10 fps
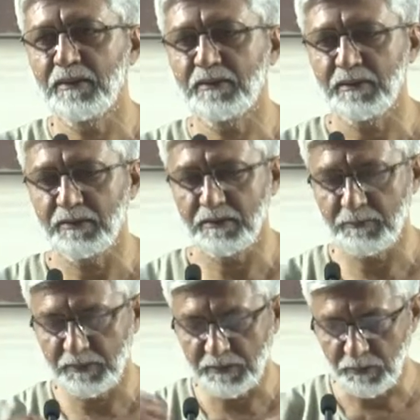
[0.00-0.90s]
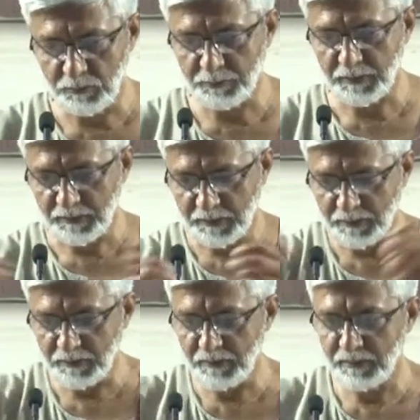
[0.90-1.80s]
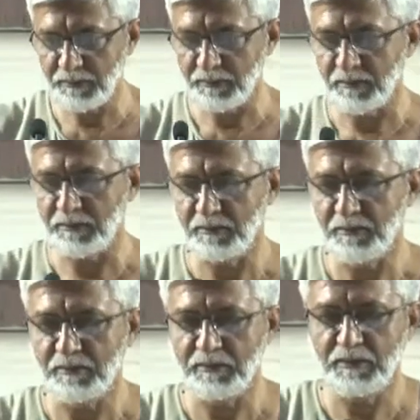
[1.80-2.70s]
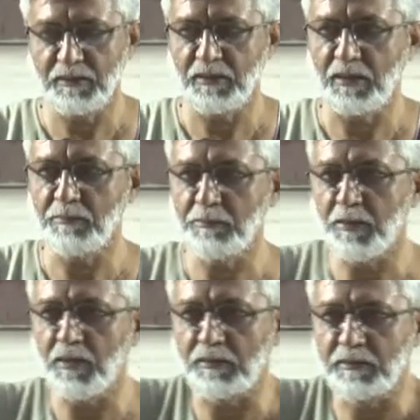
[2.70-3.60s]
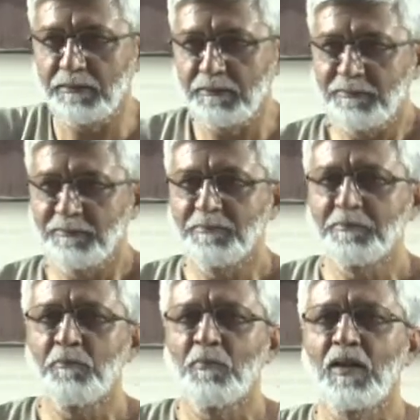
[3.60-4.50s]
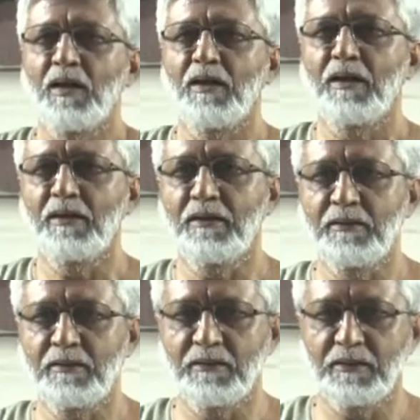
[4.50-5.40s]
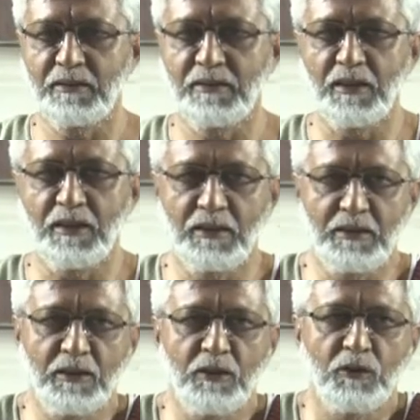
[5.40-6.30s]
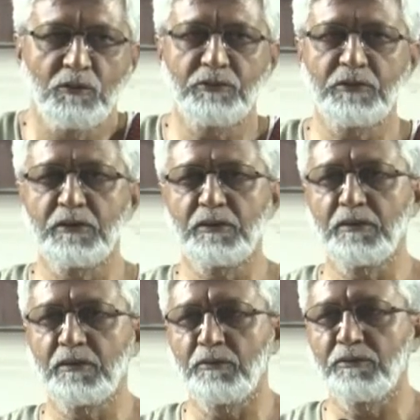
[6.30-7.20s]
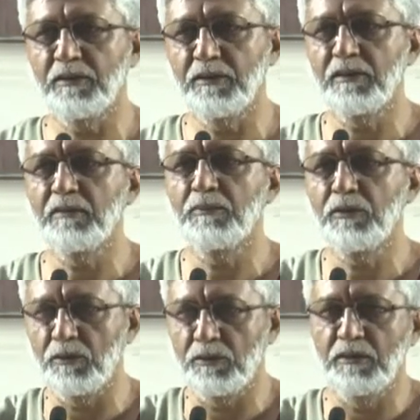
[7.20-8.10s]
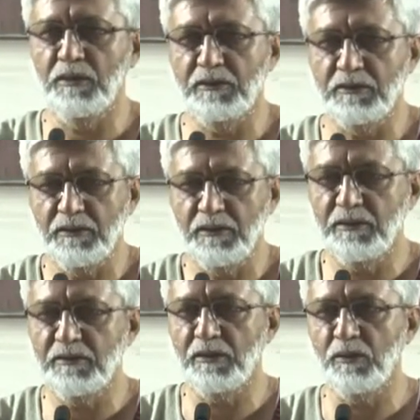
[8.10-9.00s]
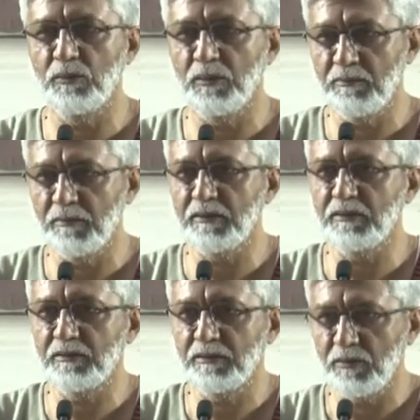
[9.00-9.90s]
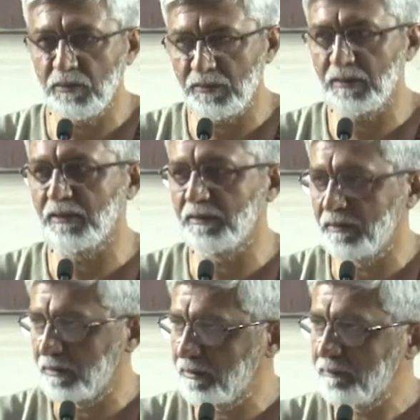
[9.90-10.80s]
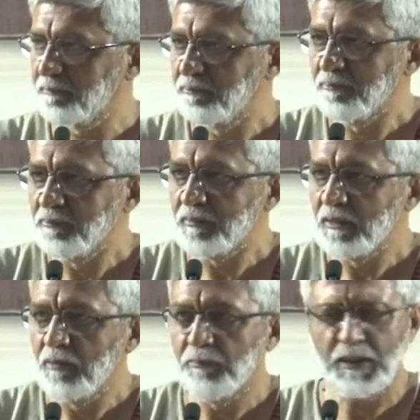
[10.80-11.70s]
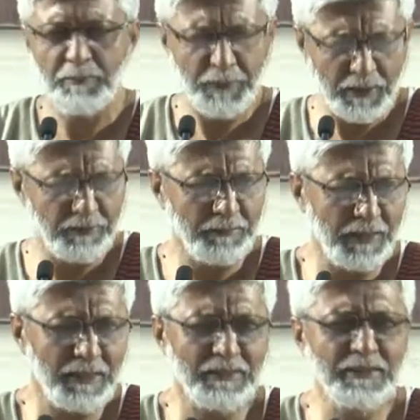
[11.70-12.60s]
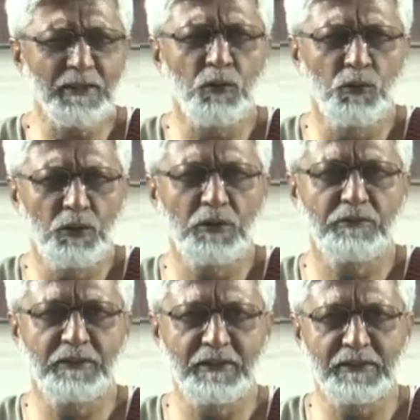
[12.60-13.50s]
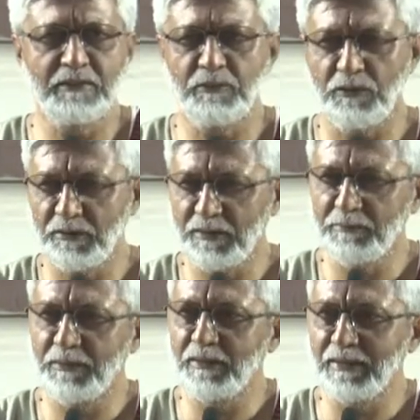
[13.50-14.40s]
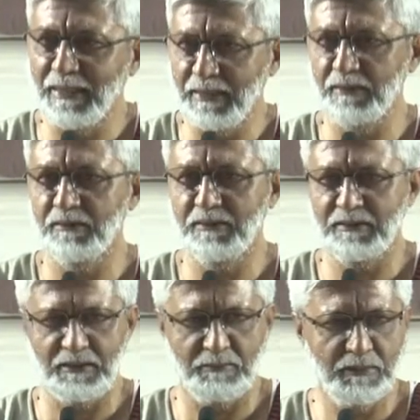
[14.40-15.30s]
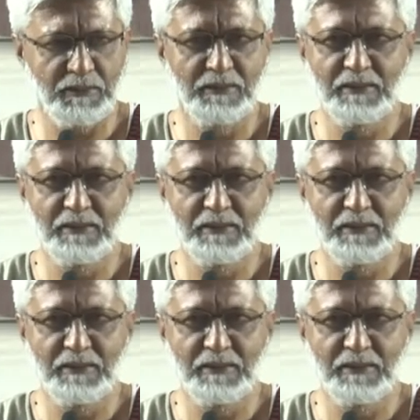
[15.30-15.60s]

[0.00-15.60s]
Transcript: nationalism is now practically come apart, and the idea of thinking beyond the nation is now very much on the agenda. But apart from that, I think a whole lot of things have already been laid on the table.